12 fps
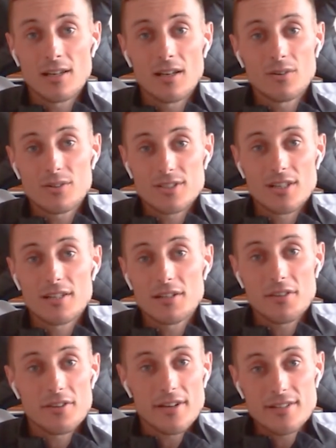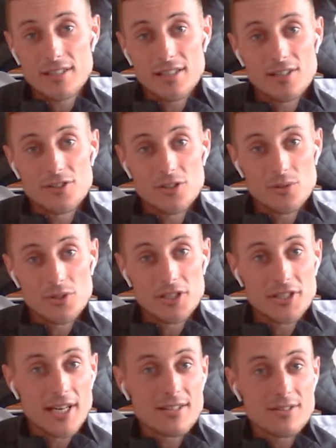alongside the 39
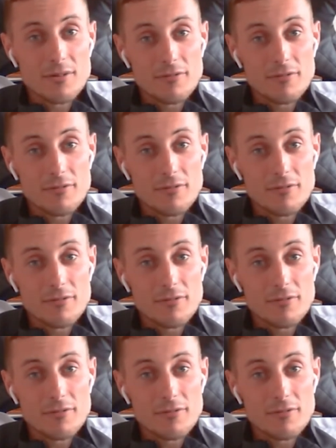junior jets